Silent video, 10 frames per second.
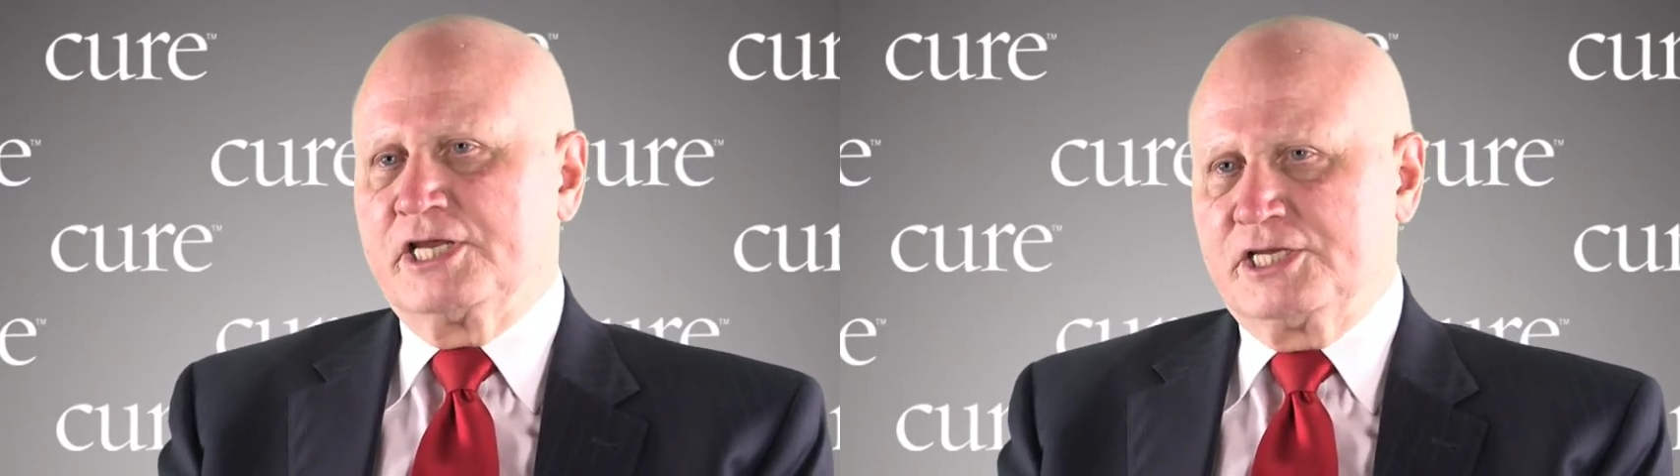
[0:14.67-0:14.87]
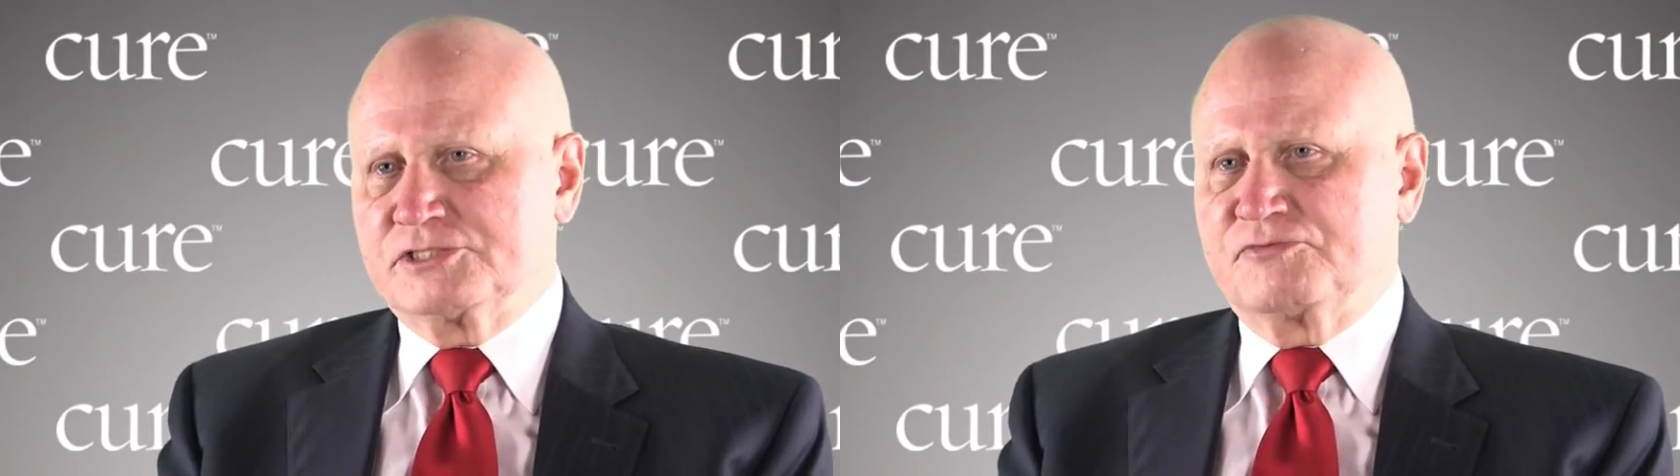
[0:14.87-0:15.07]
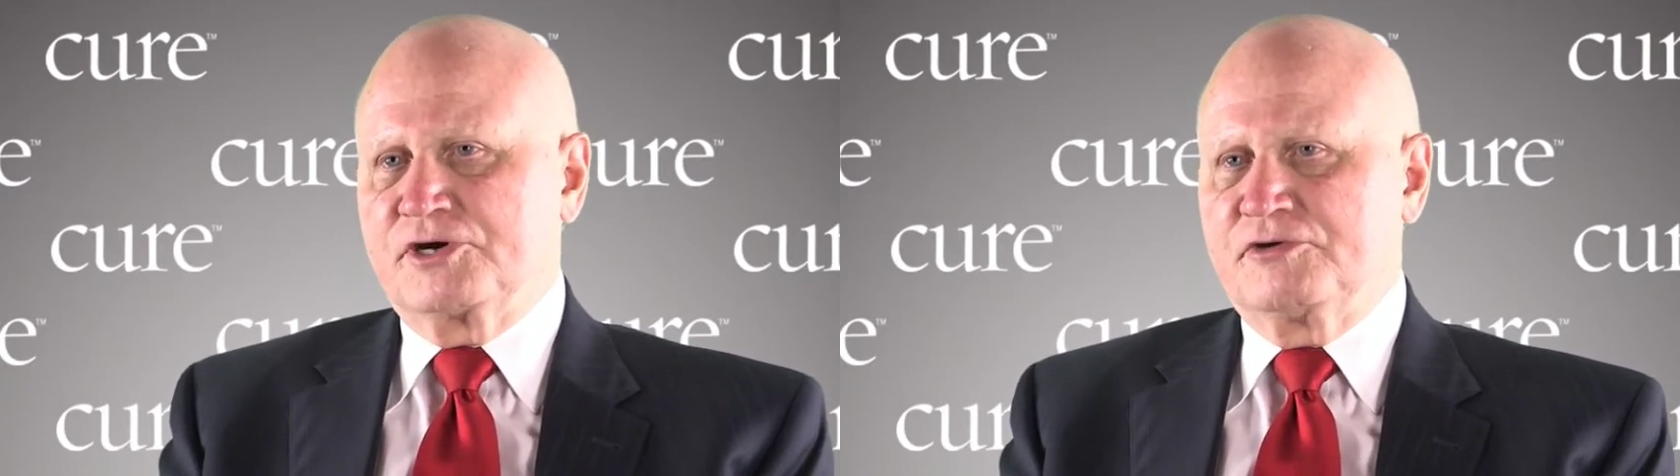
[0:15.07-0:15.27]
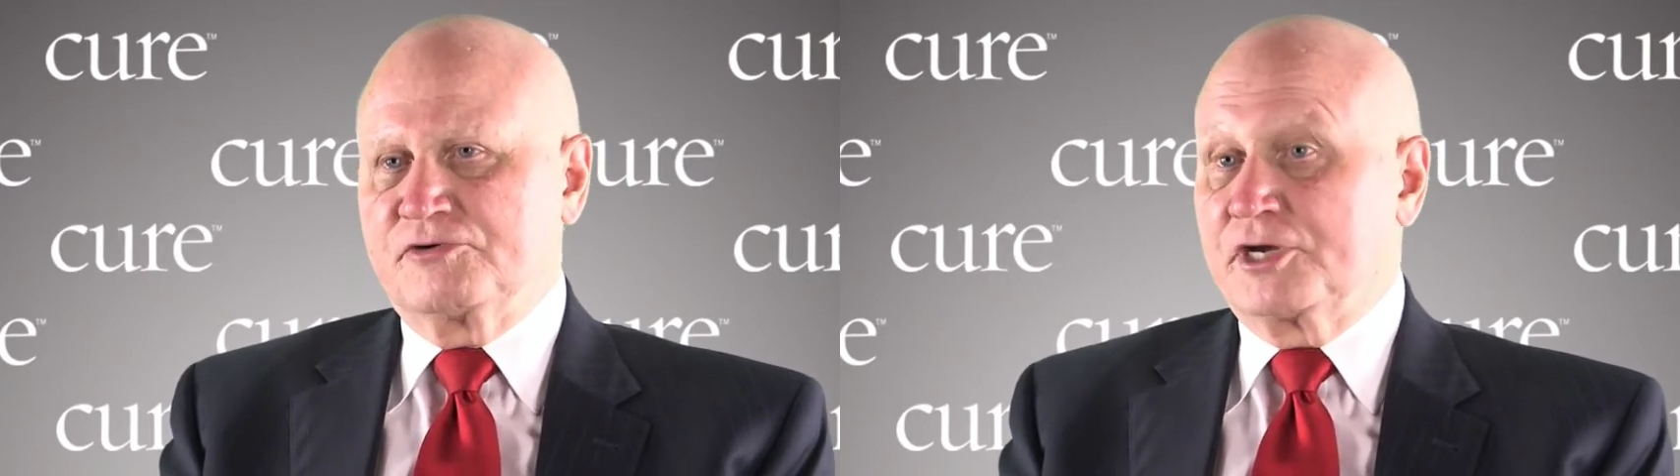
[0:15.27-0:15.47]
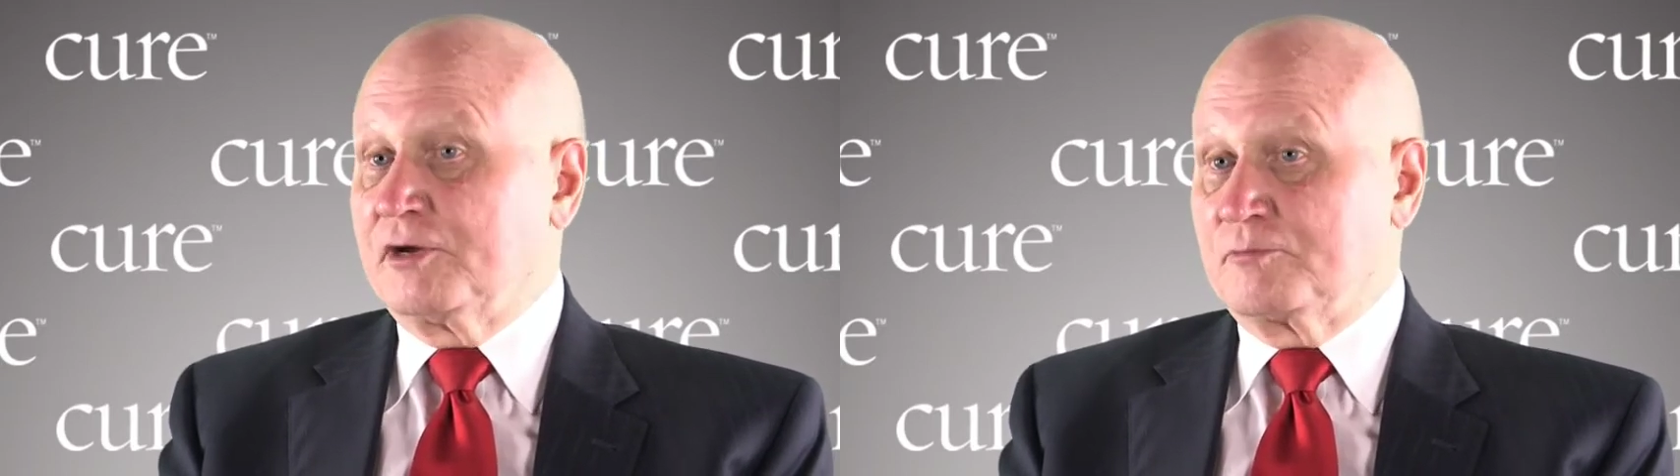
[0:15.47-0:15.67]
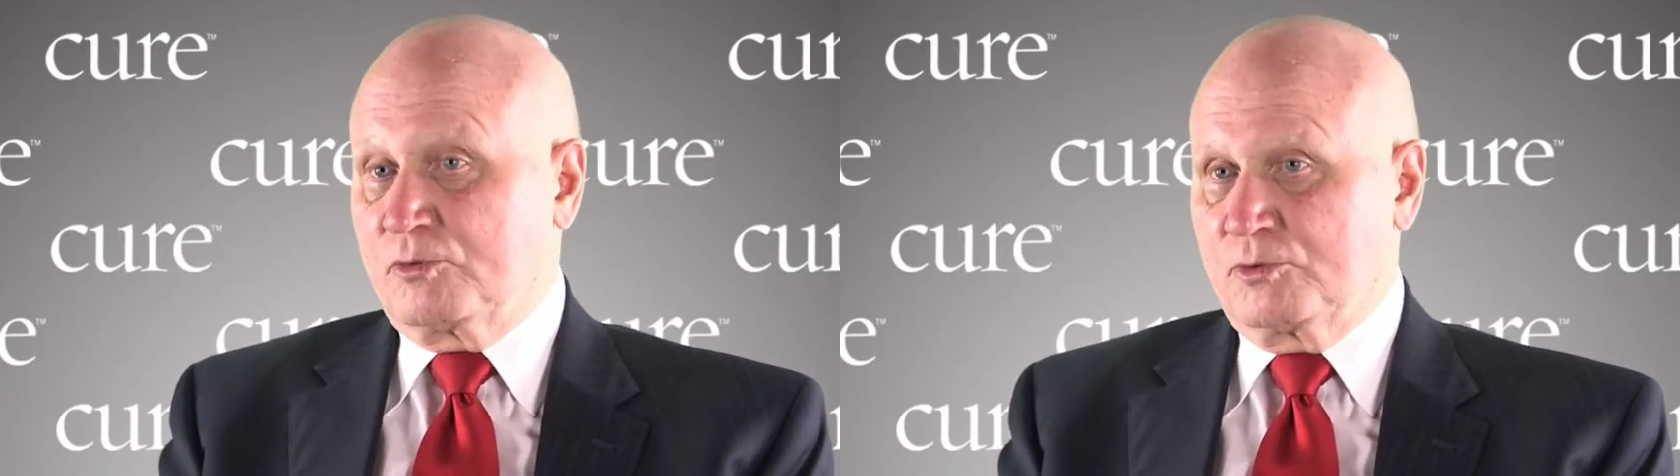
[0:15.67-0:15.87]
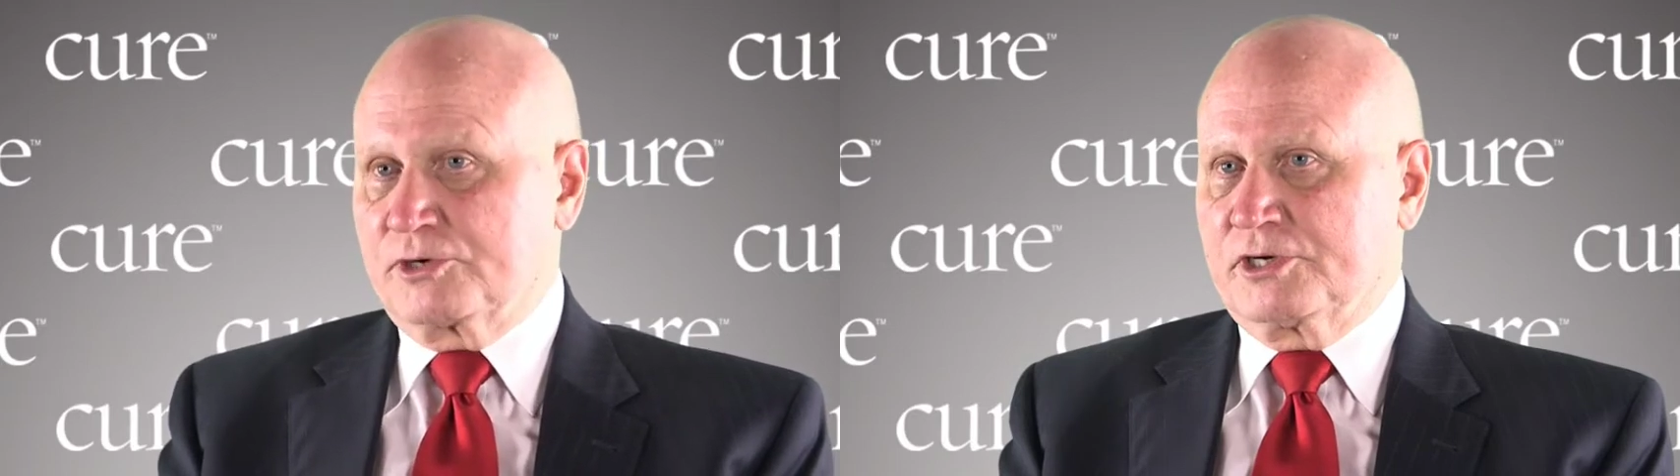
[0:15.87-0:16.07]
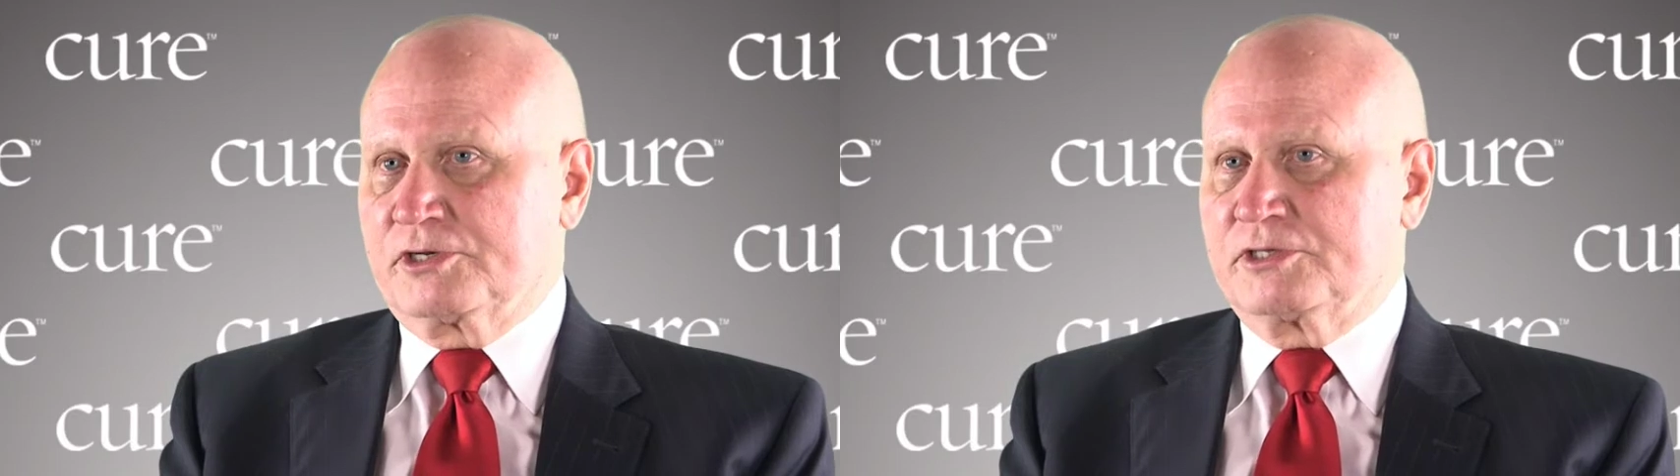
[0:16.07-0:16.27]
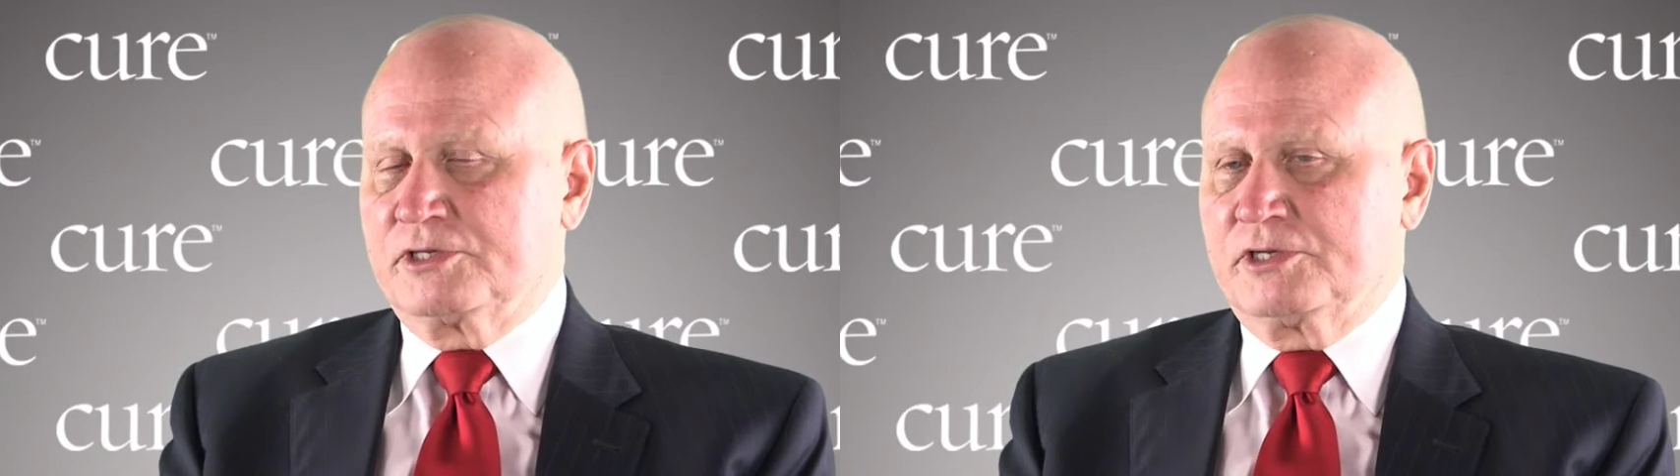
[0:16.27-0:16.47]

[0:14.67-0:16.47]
is very, very important